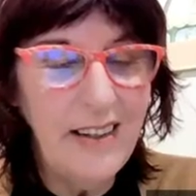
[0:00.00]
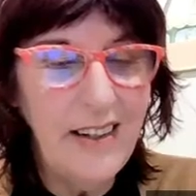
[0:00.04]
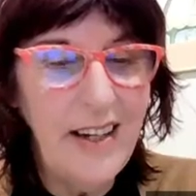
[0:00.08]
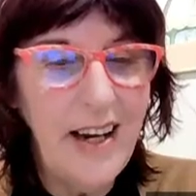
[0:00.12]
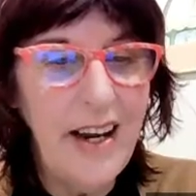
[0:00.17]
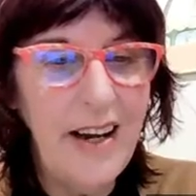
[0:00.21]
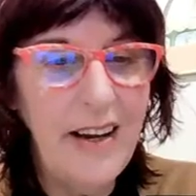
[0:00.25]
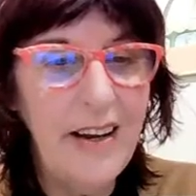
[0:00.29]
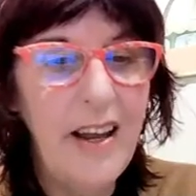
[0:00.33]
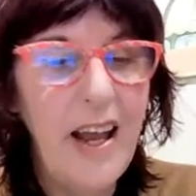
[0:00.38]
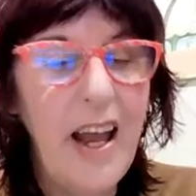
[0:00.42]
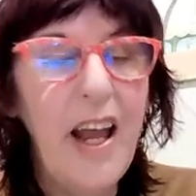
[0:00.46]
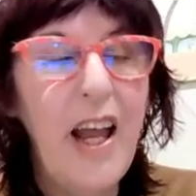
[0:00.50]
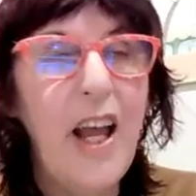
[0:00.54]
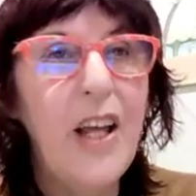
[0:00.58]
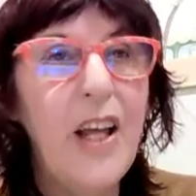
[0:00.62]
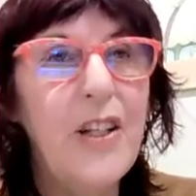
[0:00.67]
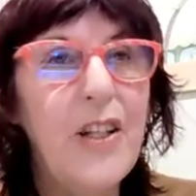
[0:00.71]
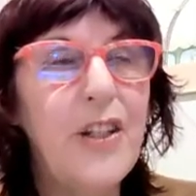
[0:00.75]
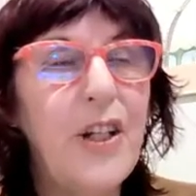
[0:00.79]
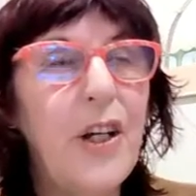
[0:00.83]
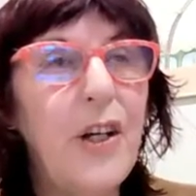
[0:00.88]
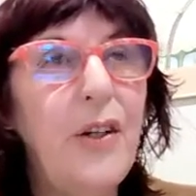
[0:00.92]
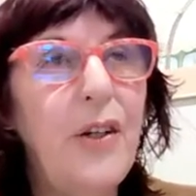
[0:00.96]
Yeah.
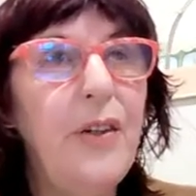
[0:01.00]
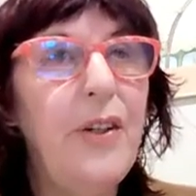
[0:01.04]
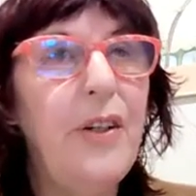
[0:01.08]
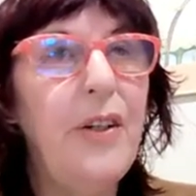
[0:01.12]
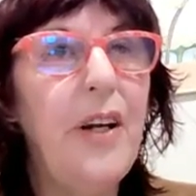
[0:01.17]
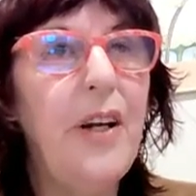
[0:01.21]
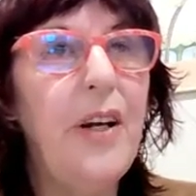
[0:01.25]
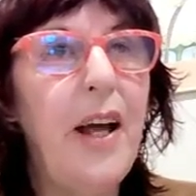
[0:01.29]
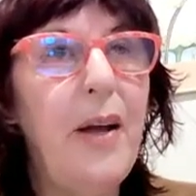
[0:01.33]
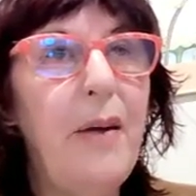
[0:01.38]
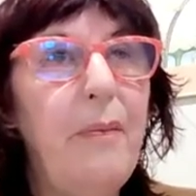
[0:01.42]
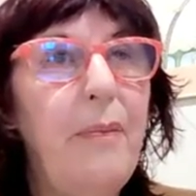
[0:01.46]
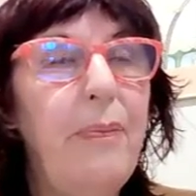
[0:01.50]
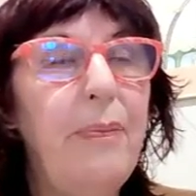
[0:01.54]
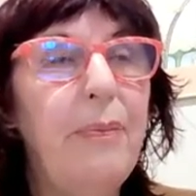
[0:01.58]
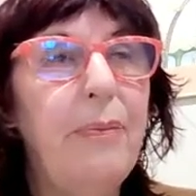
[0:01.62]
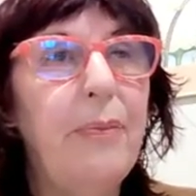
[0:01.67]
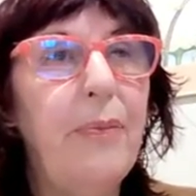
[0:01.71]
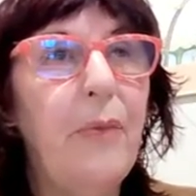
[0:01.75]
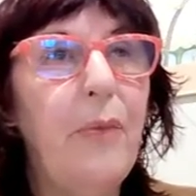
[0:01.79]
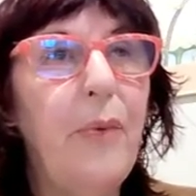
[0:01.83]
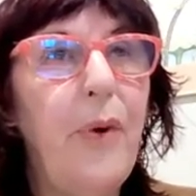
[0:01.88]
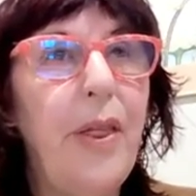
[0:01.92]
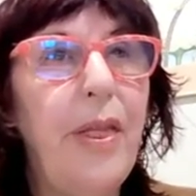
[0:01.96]
So
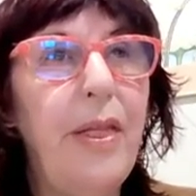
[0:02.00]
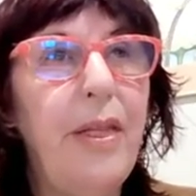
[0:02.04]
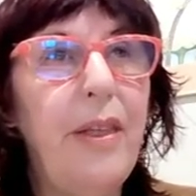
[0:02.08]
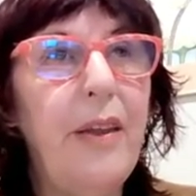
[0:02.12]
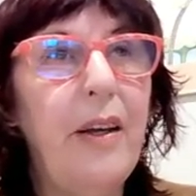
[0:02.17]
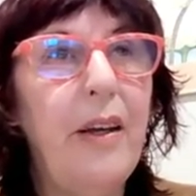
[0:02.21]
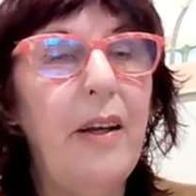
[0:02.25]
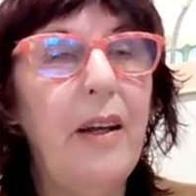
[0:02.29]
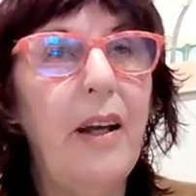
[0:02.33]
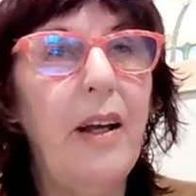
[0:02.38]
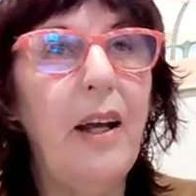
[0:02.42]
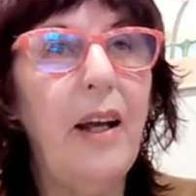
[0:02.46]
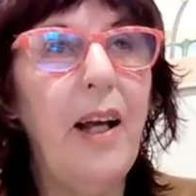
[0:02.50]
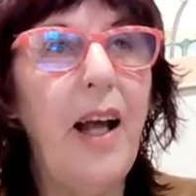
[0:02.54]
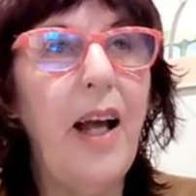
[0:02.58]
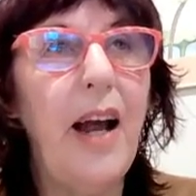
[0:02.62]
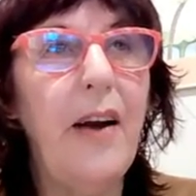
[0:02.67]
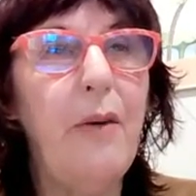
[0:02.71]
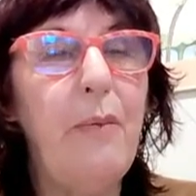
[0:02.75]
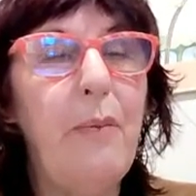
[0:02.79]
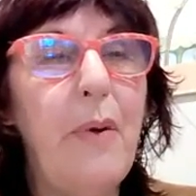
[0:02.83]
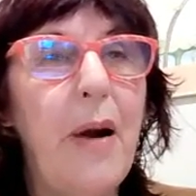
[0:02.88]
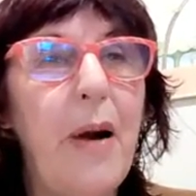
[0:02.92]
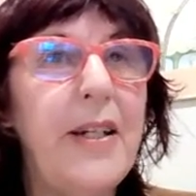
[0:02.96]
with the
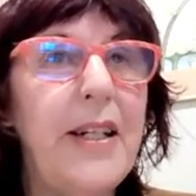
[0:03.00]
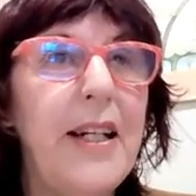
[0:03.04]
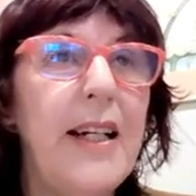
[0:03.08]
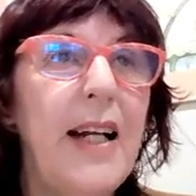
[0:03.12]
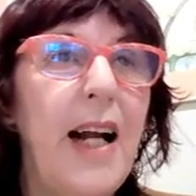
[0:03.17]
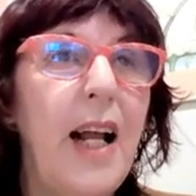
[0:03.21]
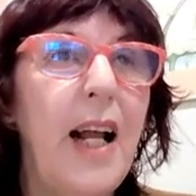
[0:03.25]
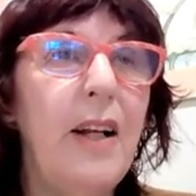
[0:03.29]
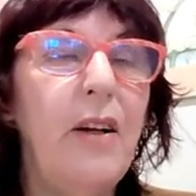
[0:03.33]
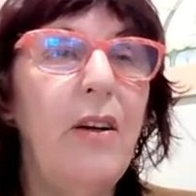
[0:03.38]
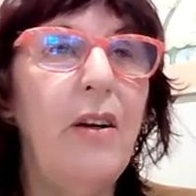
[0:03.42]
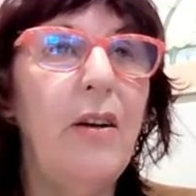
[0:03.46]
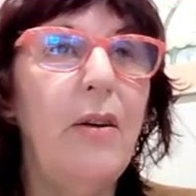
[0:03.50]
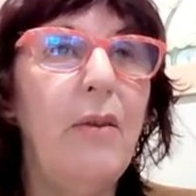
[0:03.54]
chiropractic, like,